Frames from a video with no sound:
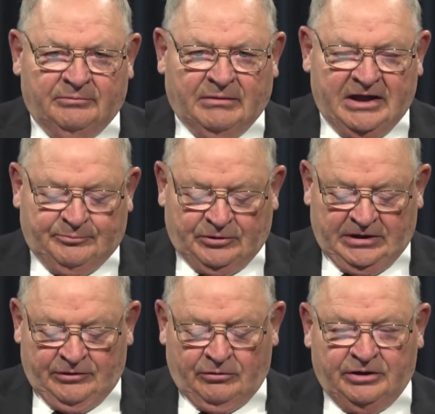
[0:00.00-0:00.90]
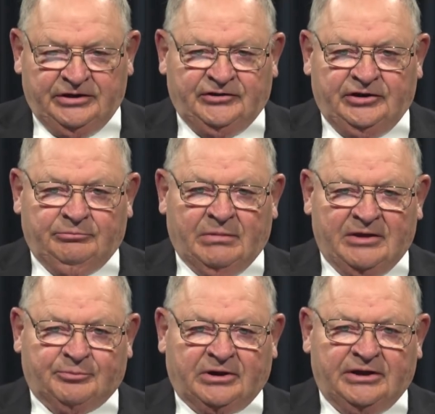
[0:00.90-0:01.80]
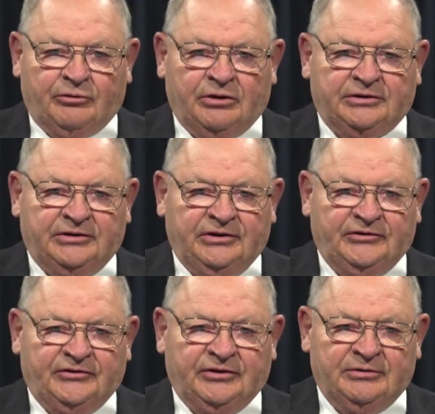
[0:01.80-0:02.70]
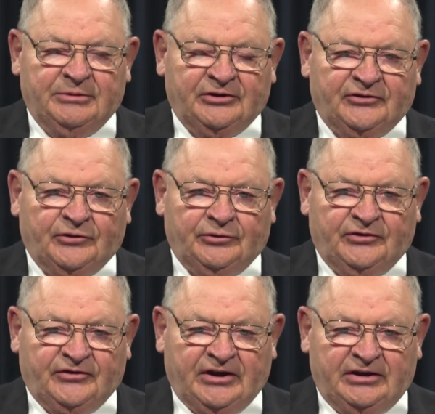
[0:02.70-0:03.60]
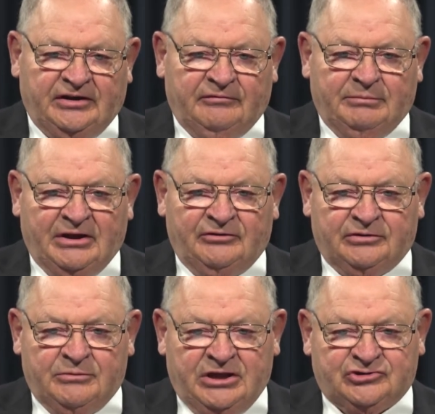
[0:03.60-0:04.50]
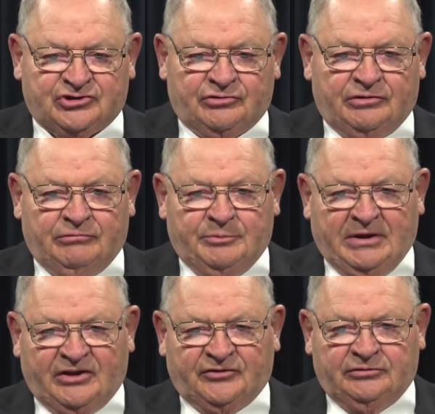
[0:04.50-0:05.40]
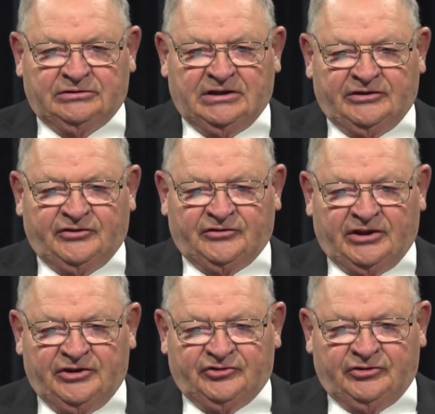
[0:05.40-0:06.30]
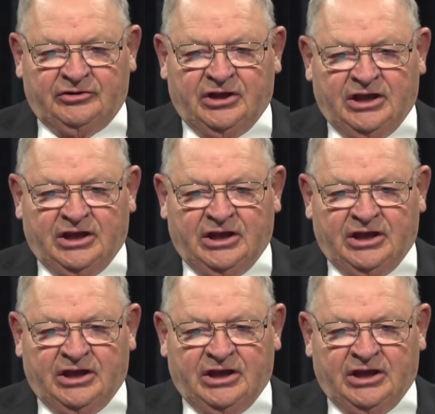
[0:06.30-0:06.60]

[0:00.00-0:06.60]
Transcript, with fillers: My priority, my priorities in the Minnesota Senate have been to make sure that we pass good legislation,